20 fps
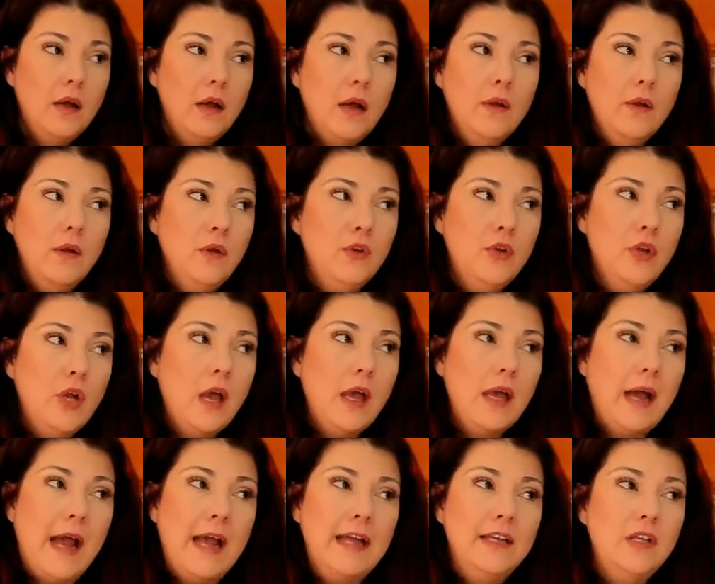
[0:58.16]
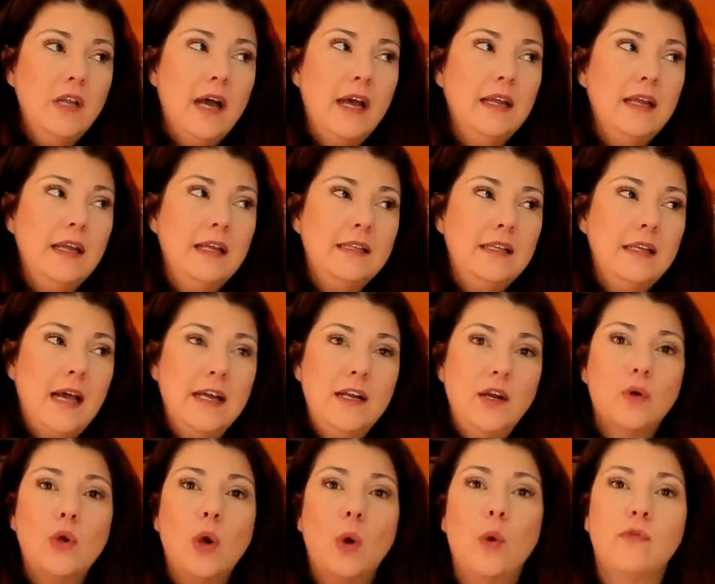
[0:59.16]
No, I, it, I
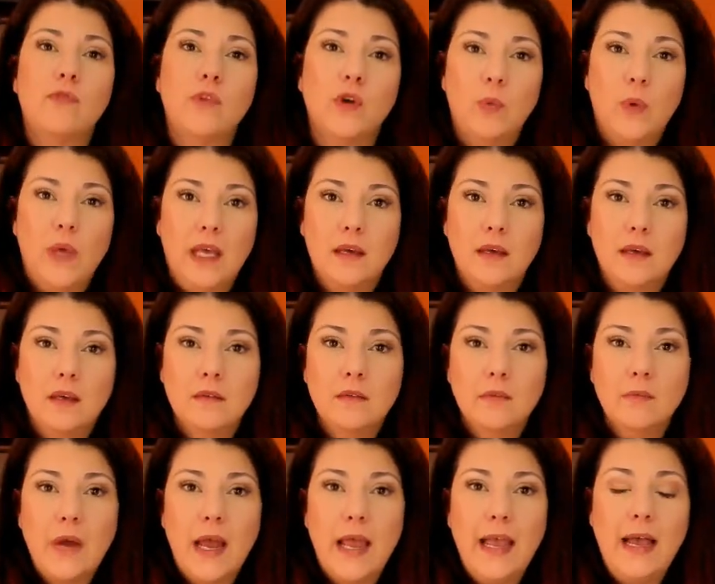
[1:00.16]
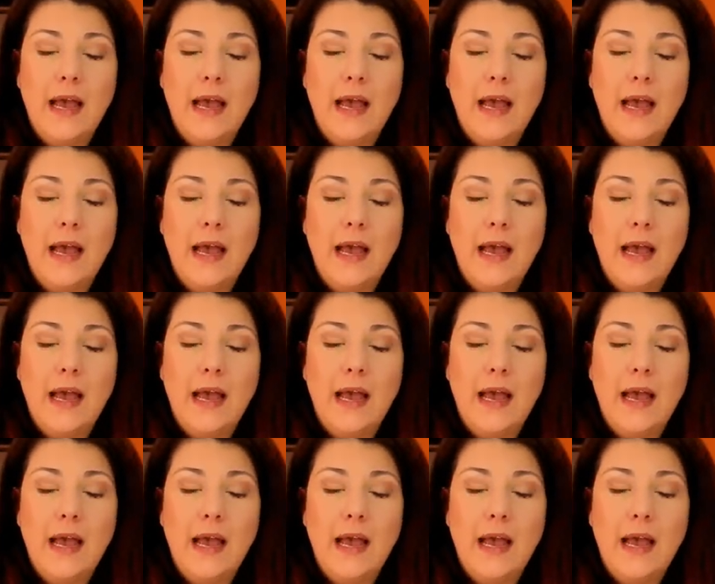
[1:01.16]
don't go over a week, right? I